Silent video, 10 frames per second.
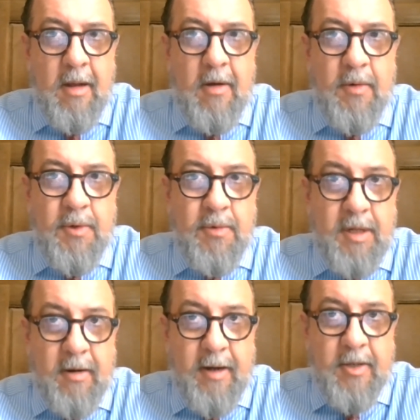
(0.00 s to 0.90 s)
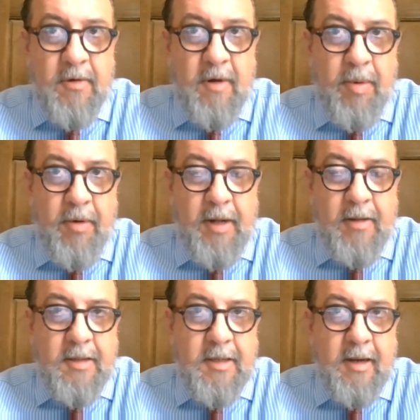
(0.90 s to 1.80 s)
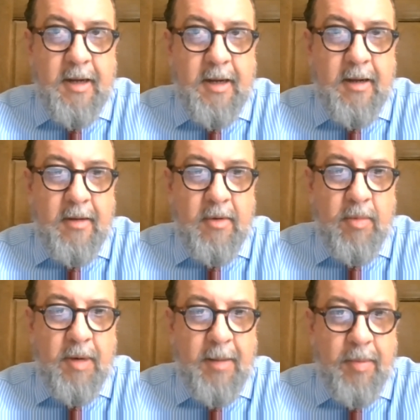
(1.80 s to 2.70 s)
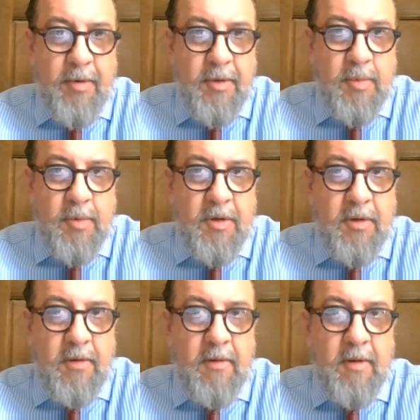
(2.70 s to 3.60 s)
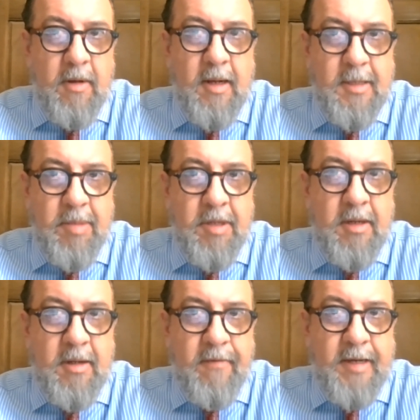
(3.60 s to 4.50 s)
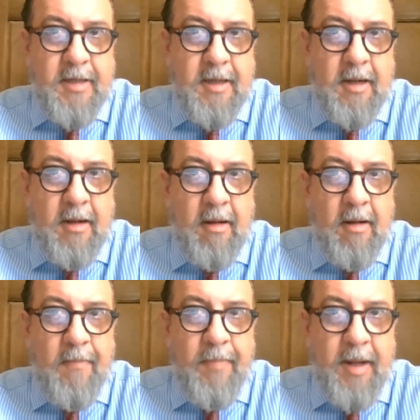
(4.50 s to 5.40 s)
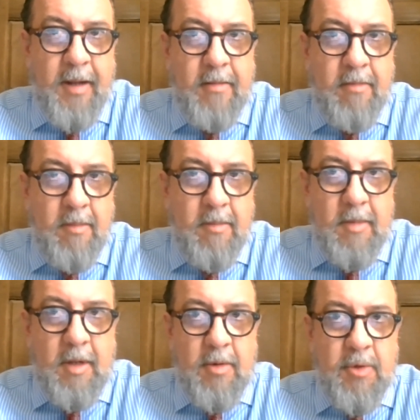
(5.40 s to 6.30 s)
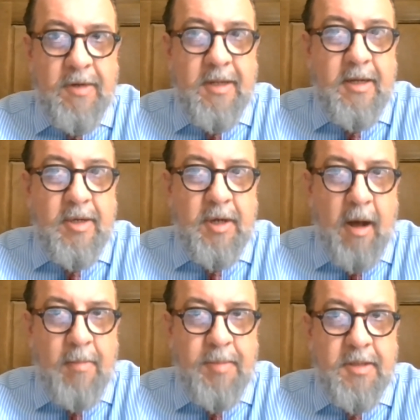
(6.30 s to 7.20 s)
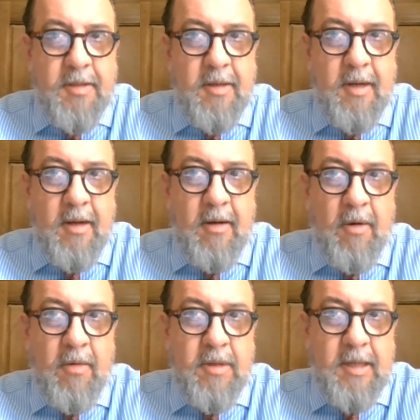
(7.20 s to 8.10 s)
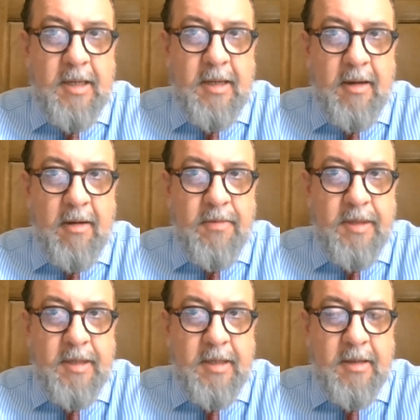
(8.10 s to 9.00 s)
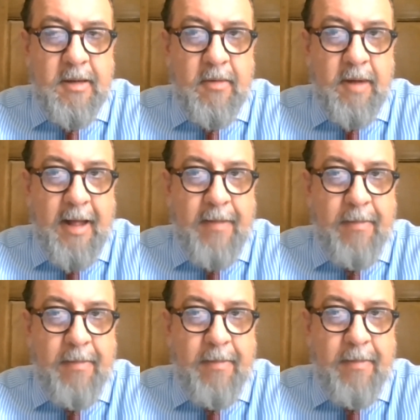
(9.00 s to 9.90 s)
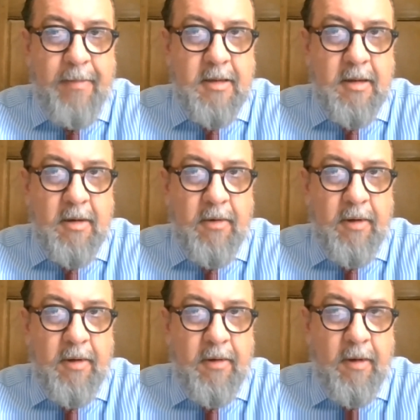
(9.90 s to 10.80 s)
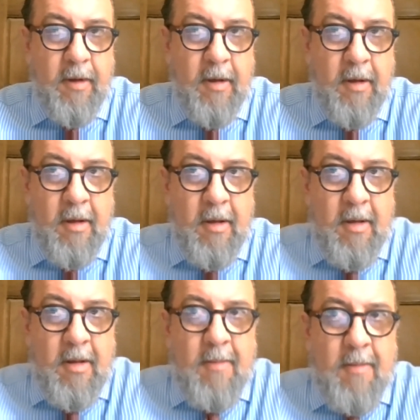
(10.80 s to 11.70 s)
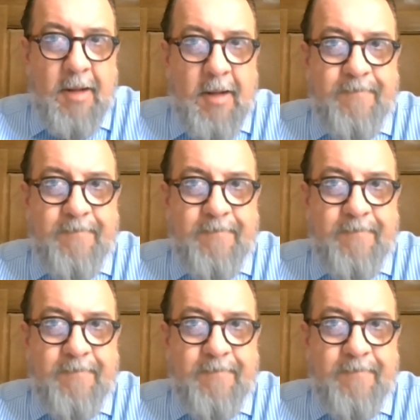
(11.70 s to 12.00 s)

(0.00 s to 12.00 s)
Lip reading: Also, international operators like Dubai Ports World has been investing in strategic hubs on the land-based corridor. But